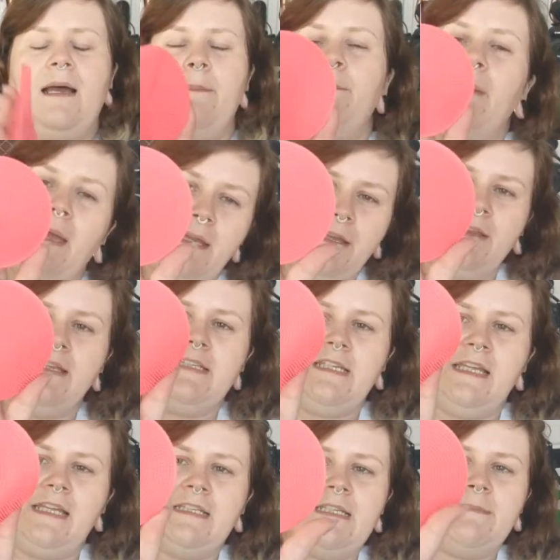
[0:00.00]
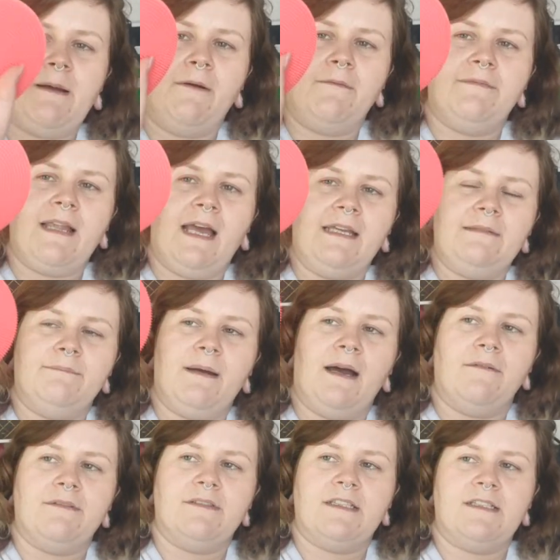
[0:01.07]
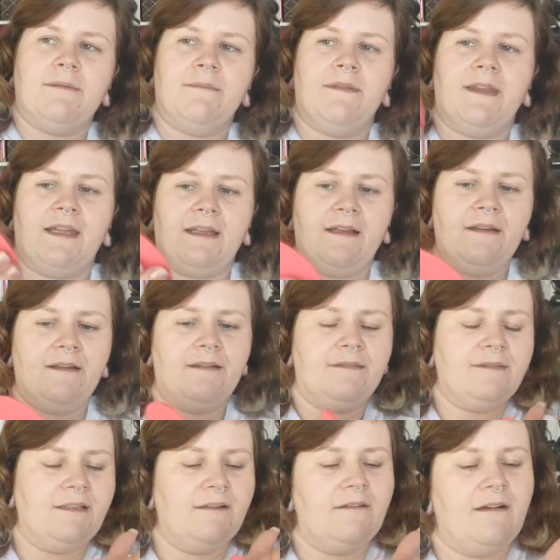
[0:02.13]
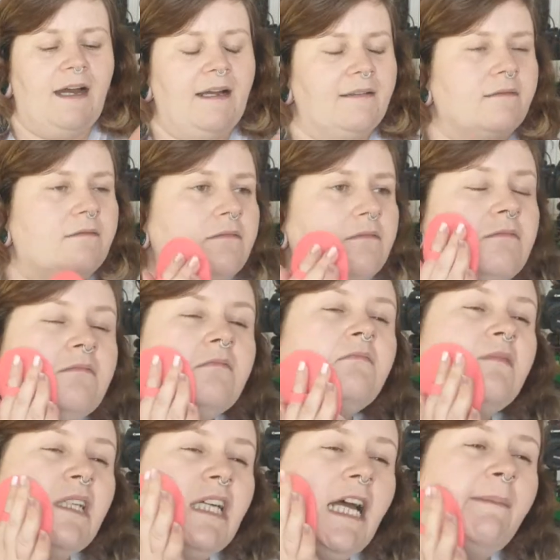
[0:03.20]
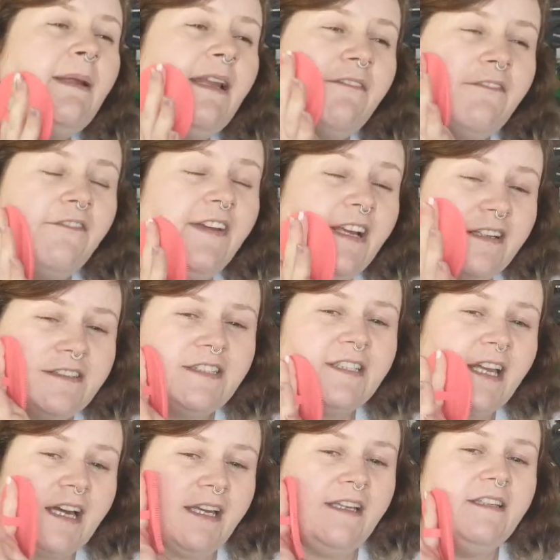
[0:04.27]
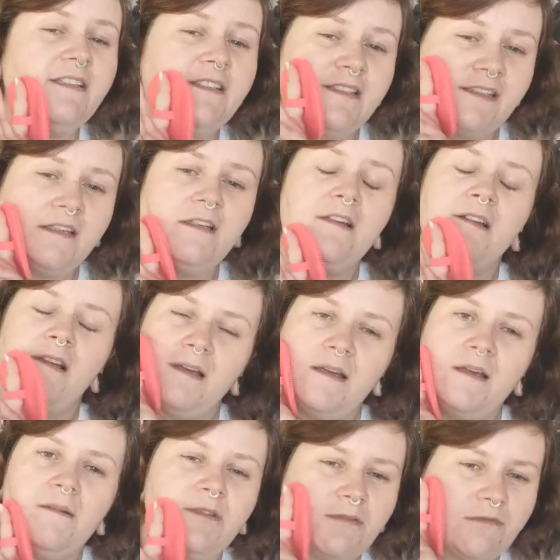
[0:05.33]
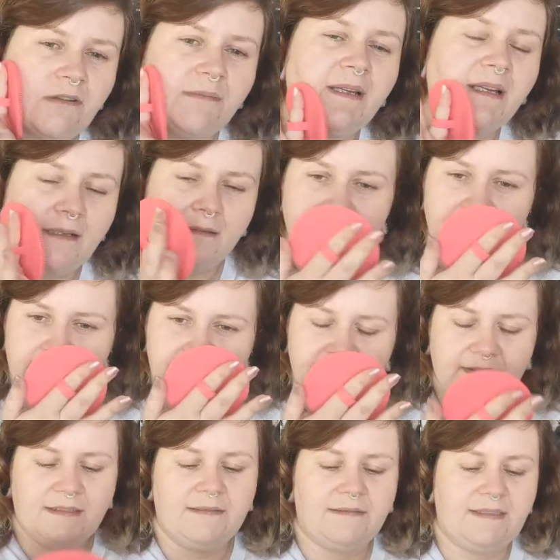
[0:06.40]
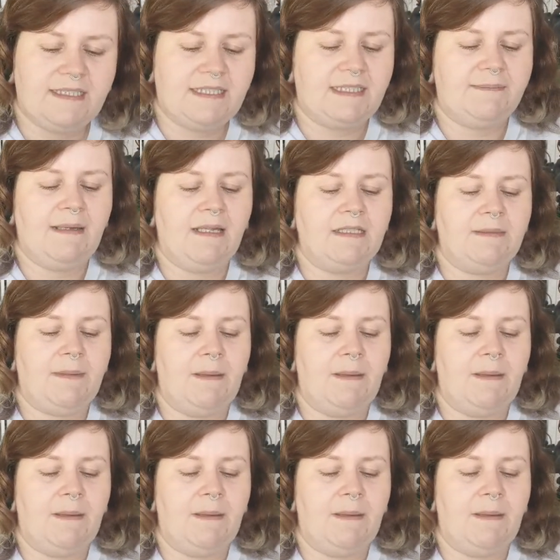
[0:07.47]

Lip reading: bet you they say this is about £9 or something. No, I mean, it feels nice. Just rubbing it. Smells a